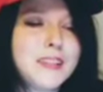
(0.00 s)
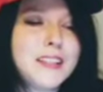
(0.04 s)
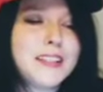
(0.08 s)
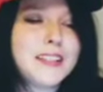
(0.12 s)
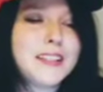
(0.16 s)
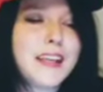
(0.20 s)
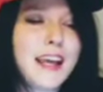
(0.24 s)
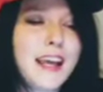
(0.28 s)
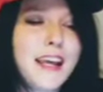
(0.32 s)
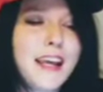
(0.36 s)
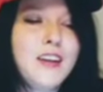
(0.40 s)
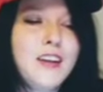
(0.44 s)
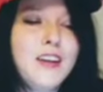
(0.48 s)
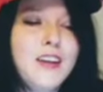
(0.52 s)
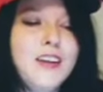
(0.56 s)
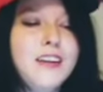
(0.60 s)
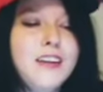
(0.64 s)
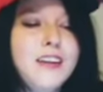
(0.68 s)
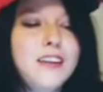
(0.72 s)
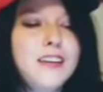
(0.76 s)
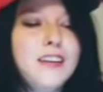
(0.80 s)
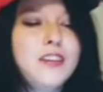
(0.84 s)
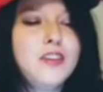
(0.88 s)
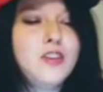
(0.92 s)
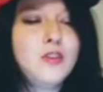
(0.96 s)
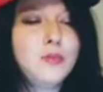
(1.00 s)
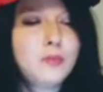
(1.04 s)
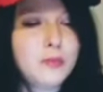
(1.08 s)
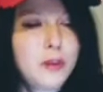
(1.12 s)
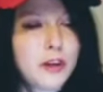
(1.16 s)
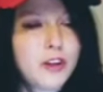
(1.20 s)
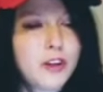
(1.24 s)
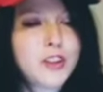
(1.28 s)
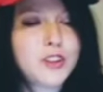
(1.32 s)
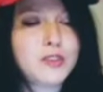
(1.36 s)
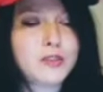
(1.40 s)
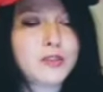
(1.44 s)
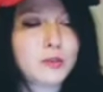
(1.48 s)
Today, you
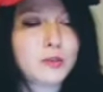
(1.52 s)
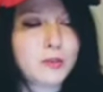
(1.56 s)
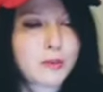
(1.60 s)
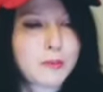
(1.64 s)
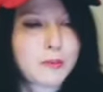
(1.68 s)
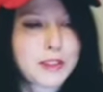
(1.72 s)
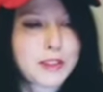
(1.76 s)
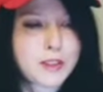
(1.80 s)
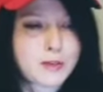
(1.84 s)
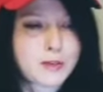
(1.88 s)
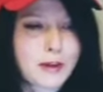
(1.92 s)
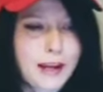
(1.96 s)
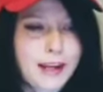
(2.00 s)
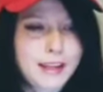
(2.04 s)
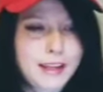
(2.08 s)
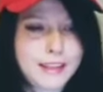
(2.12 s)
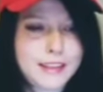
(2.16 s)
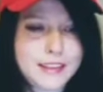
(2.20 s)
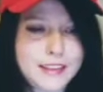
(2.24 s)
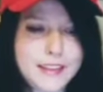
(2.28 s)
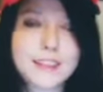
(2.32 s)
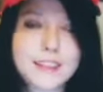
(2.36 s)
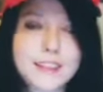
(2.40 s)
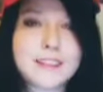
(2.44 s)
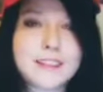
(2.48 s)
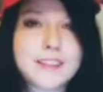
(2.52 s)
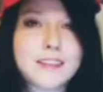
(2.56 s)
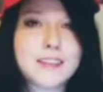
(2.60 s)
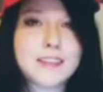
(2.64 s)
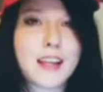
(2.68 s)
march for women's rights.